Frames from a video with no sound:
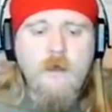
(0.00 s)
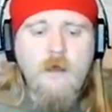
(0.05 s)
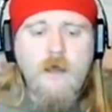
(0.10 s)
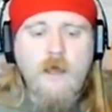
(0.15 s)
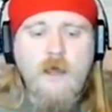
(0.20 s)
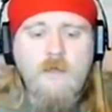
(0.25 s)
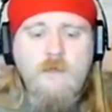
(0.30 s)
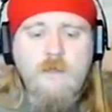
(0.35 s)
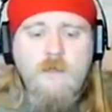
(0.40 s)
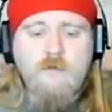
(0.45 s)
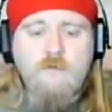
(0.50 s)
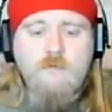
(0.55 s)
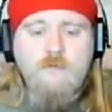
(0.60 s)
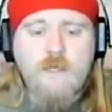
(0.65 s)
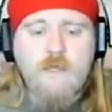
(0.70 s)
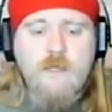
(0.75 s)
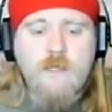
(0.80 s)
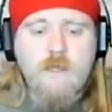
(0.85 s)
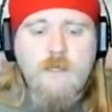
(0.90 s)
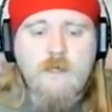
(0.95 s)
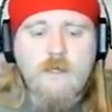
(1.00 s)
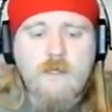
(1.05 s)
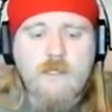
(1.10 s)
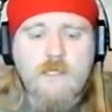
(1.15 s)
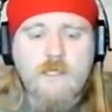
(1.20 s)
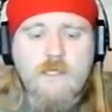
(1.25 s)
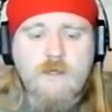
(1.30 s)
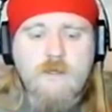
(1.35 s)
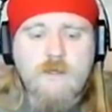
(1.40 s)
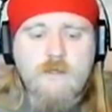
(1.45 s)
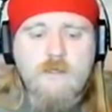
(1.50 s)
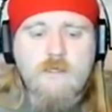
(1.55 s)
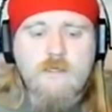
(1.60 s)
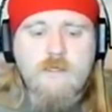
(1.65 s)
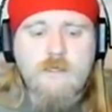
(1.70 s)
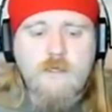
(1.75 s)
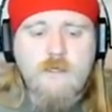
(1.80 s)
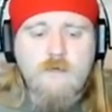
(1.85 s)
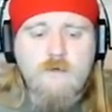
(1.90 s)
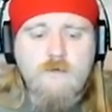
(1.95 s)
I think it would be an insult
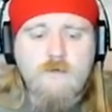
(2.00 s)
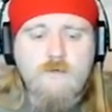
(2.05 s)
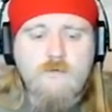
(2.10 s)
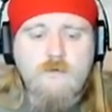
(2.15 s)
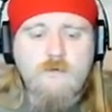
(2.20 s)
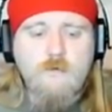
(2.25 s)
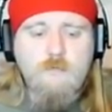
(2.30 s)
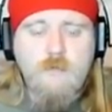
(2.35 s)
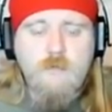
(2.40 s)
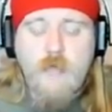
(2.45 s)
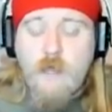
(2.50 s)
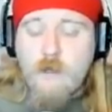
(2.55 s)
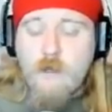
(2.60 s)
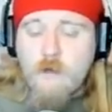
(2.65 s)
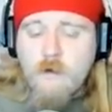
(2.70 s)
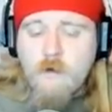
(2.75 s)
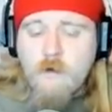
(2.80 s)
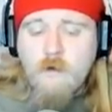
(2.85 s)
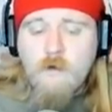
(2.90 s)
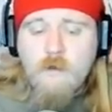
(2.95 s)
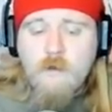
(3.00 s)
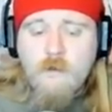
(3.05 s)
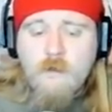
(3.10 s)
to Ben